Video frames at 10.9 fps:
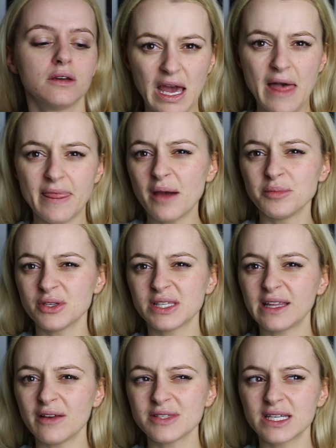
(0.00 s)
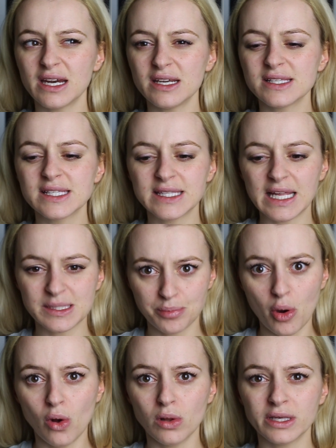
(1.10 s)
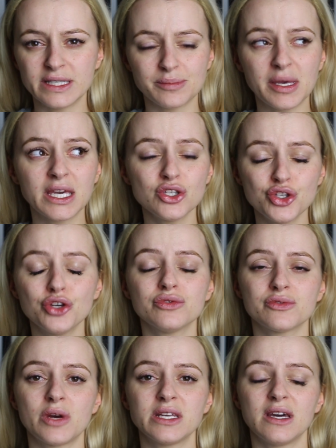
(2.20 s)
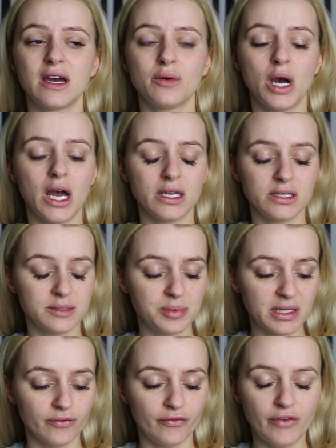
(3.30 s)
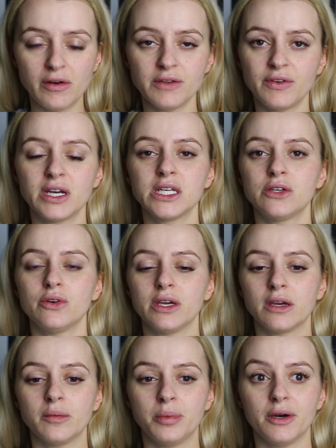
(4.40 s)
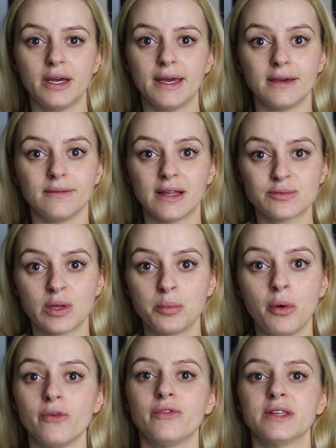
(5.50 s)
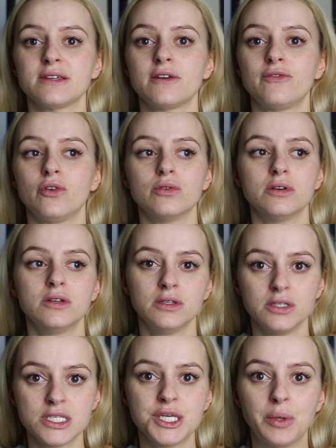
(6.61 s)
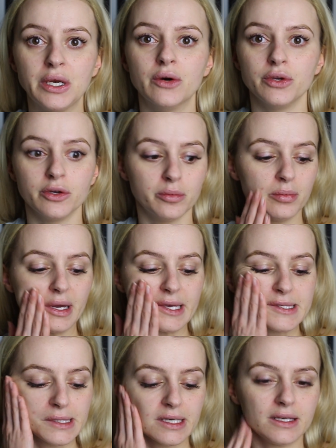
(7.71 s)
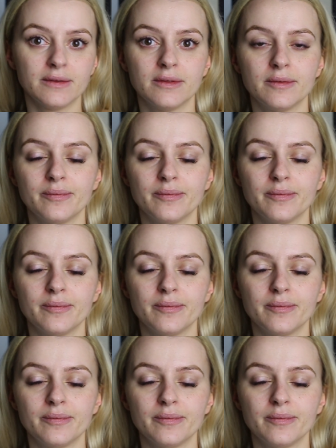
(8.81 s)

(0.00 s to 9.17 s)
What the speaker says: And that music downstairs, that's Paul. He's making tunes right now, and he's being very, very annoying, but hey, that's what boyfriends are for, to annoy you, basically.